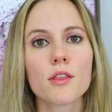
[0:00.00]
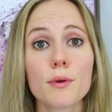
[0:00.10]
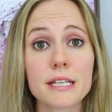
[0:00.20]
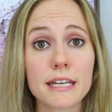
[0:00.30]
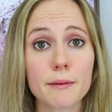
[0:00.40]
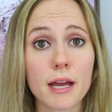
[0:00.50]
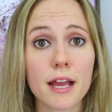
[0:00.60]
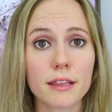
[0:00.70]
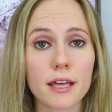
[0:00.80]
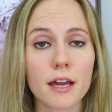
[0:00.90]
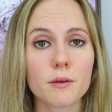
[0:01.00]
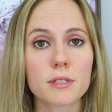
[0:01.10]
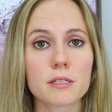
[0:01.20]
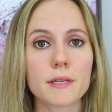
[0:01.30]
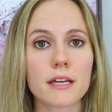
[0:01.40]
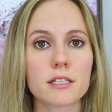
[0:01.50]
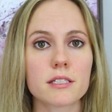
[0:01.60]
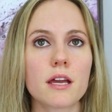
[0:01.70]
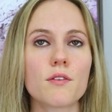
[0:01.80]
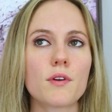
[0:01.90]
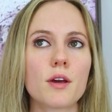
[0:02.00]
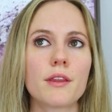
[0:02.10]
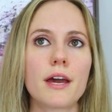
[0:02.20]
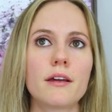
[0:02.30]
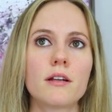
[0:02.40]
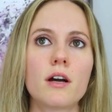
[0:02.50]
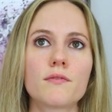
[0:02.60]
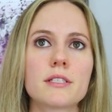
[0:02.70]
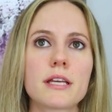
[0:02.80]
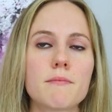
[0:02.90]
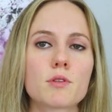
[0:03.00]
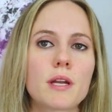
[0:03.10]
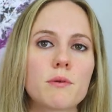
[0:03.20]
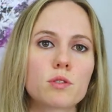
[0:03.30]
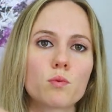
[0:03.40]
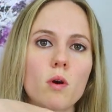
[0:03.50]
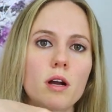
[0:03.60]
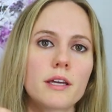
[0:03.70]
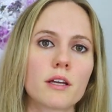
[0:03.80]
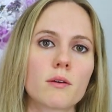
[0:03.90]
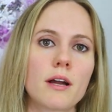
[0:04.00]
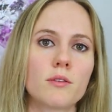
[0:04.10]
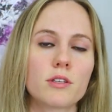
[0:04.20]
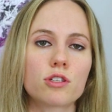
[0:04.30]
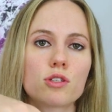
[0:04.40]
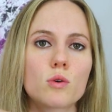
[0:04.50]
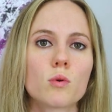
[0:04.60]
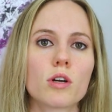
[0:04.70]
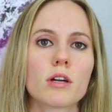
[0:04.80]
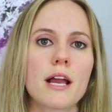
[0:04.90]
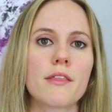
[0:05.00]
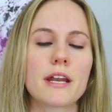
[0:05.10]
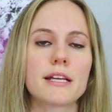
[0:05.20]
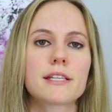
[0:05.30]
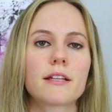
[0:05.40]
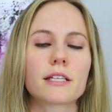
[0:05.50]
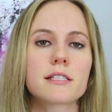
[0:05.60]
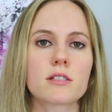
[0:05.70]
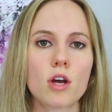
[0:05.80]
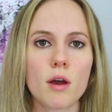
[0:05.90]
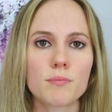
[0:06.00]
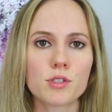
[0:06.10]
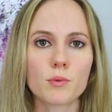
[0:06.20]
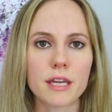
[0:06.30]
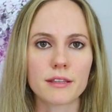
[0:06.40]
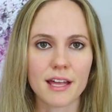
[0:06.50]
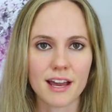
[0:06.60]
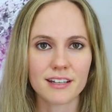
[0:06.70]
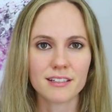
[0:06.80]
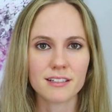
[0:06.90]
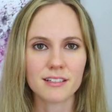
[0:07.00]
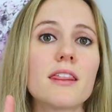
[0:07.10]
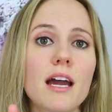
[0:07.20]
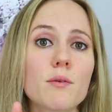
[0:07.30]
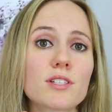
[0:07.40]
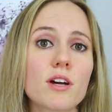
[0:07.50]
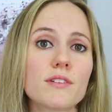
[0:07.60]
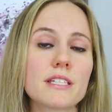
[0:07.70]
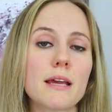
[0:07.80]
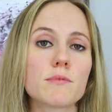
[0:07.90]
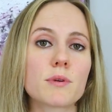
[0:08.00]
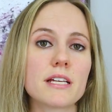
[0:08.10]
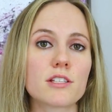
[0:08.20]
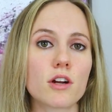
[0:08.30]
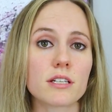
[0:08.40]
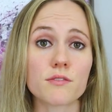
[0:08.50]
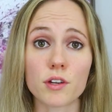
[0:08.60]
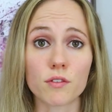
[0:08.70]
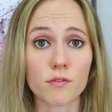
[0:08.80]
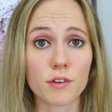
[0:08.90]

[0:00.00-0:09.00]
The reasoning behind that was because I found that oftentimes when I was walking around the store and then I suddenly stopped to wait in line, that was oftentimes when I started to feel